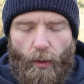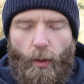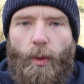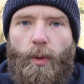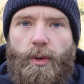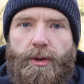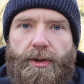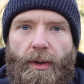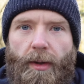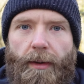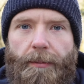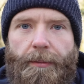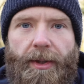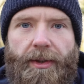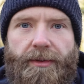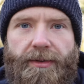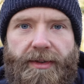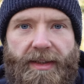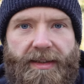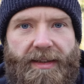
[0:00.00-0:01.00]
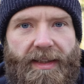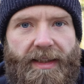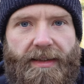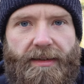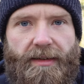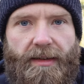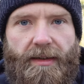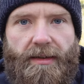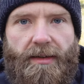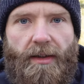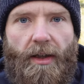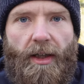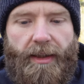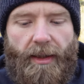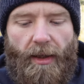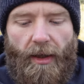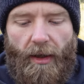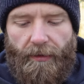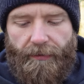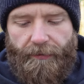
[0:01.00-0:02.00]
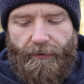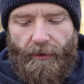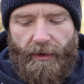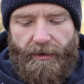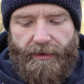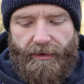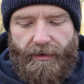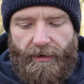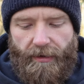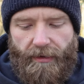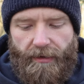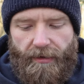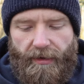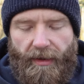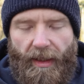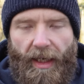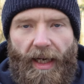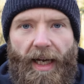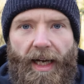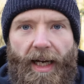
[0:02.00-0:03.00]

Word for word: autoimmune diseases like arthritis